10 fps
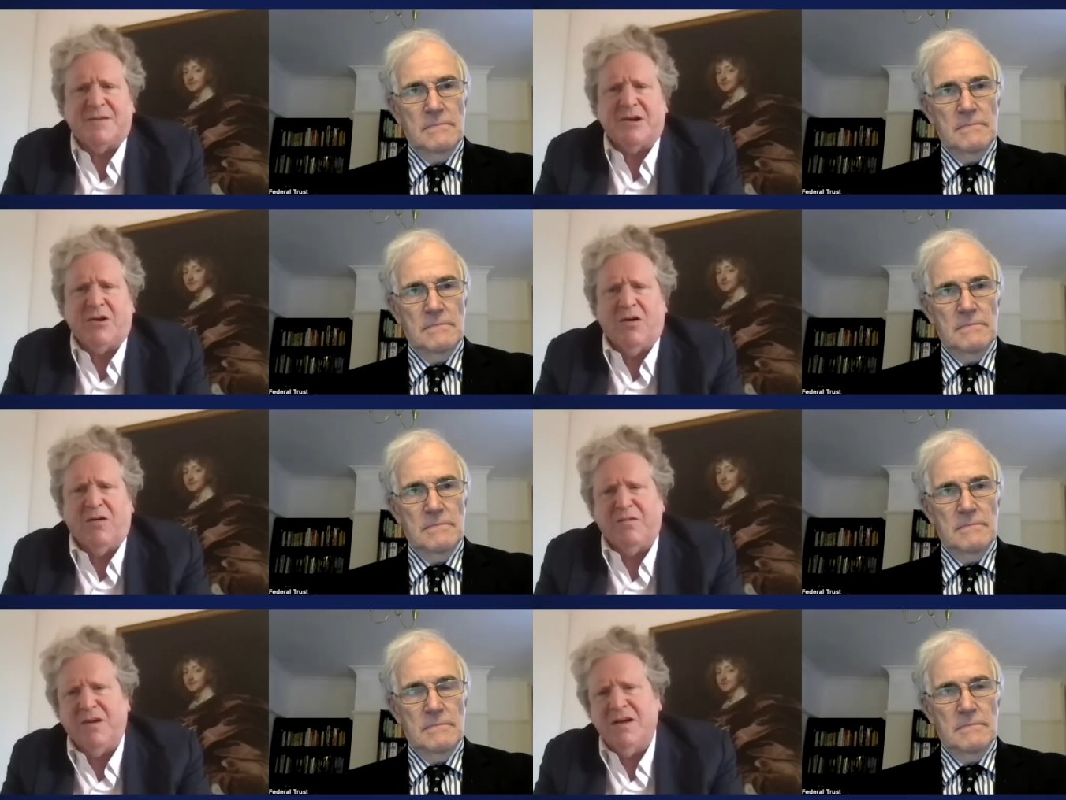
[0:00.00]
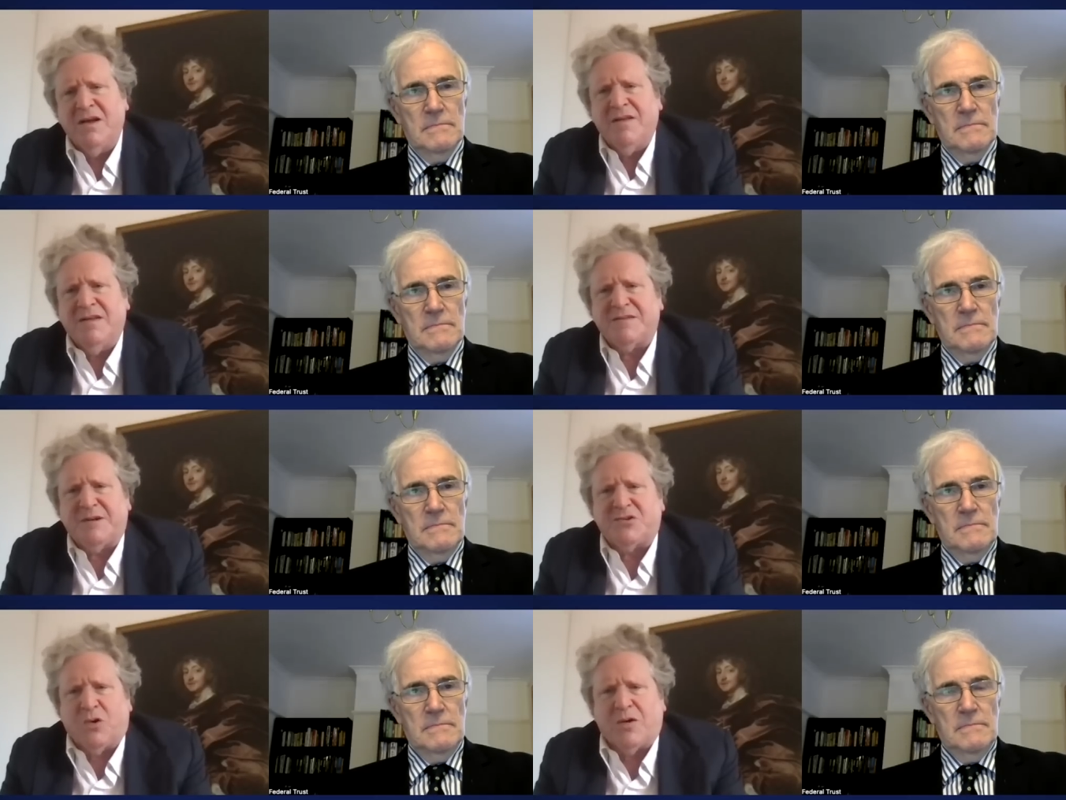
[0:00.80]
Speaker 1: I mean, all, there's
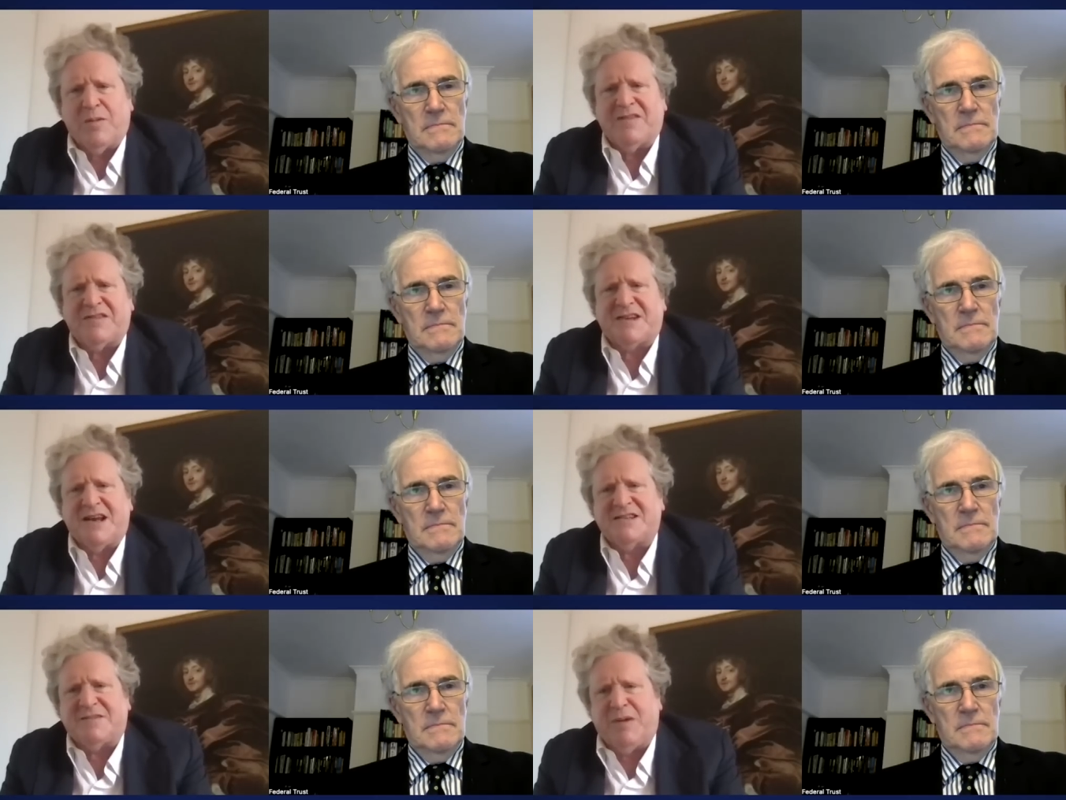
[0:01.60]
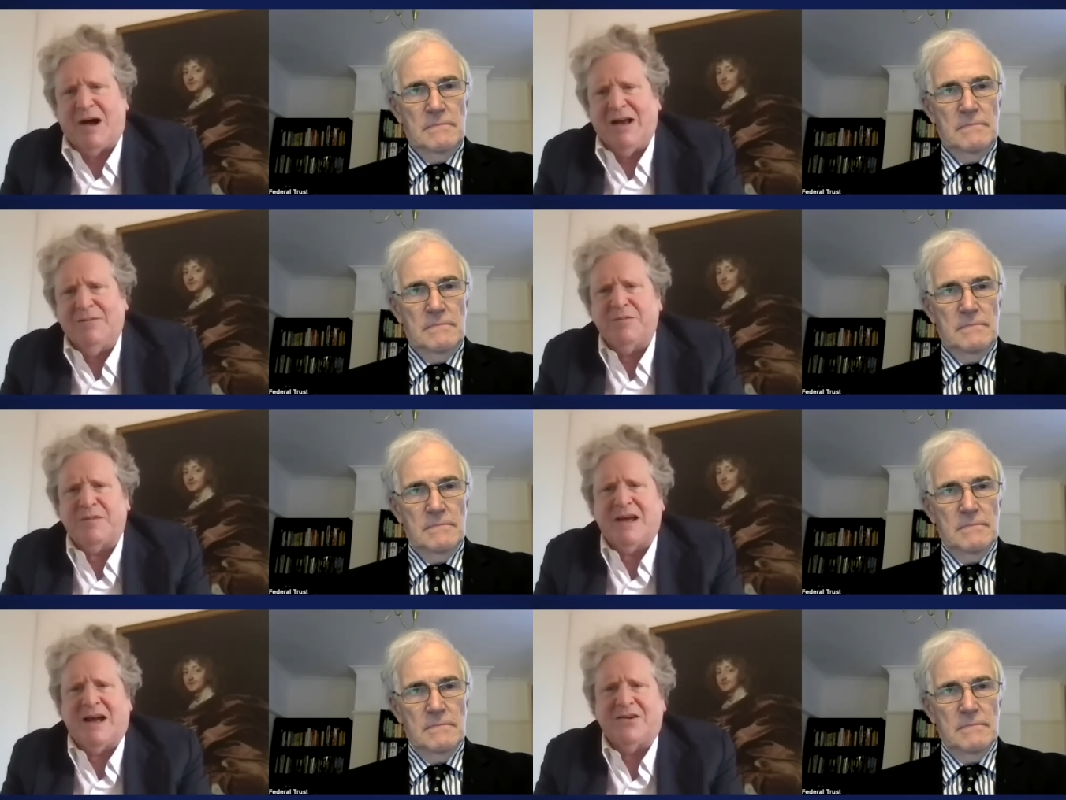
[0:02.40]
been talk about the status of parliament
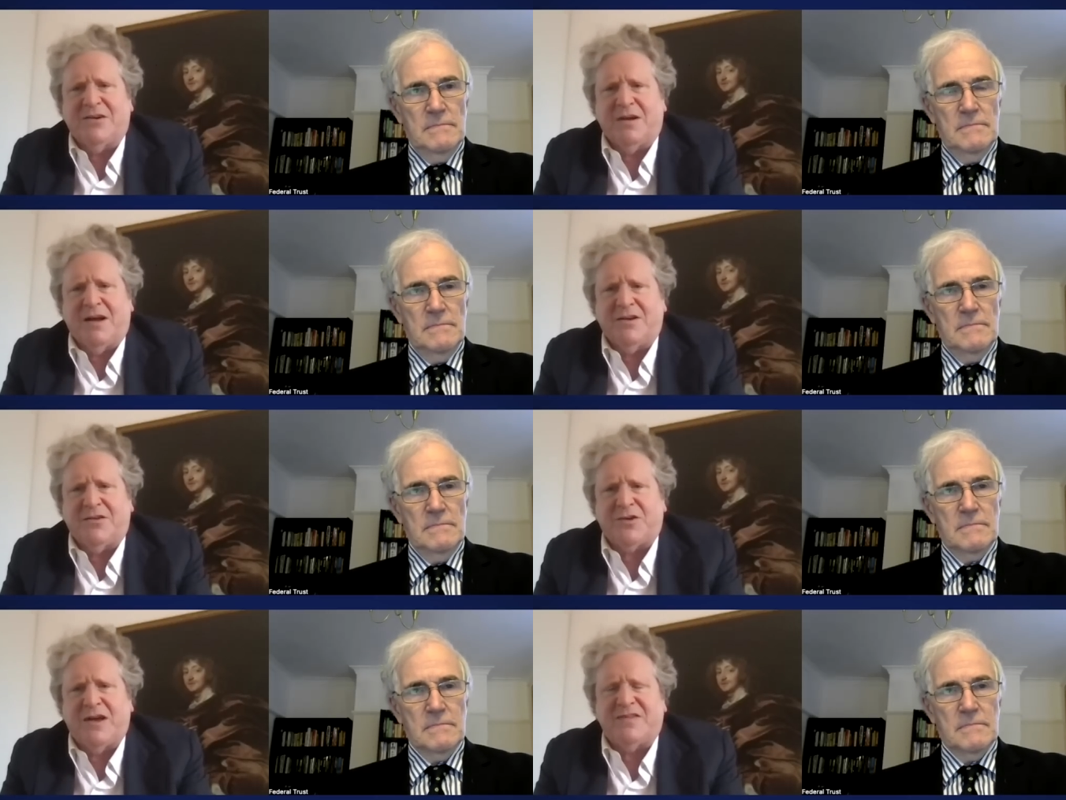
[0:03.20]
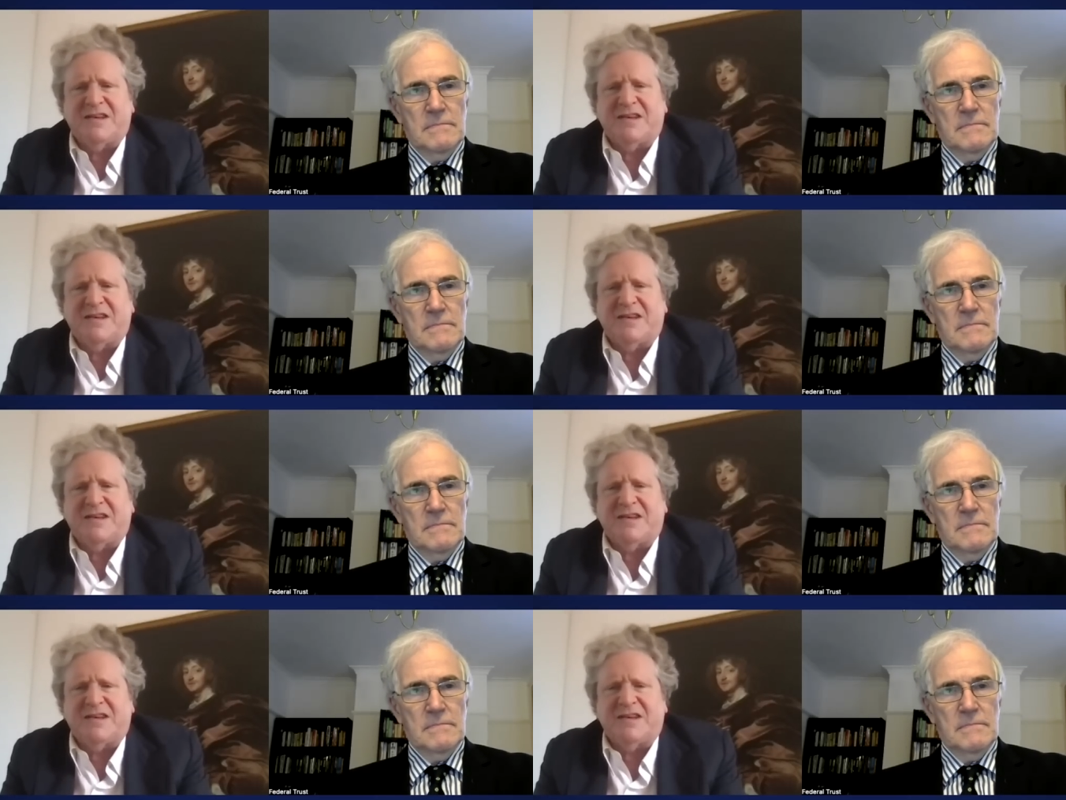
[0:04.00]
being under under threat.